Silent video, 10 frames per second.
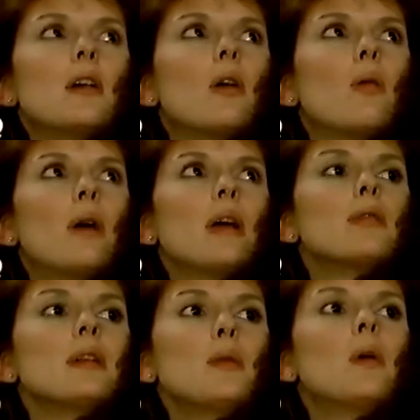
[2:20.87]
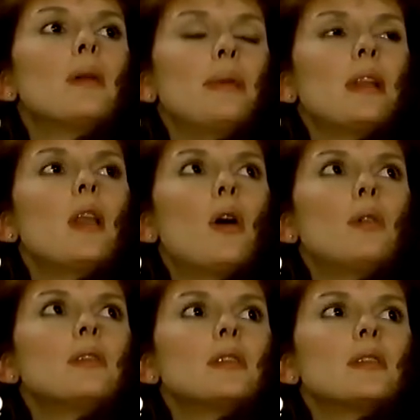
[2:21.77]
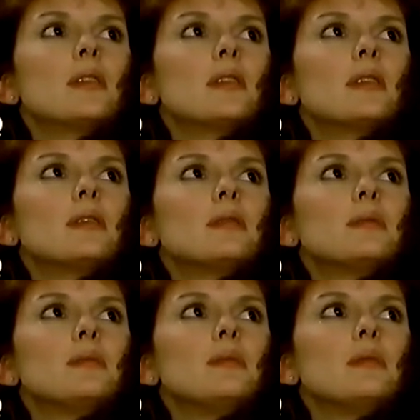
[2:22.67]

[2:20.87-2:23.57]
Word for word: Go away. I want to be alone.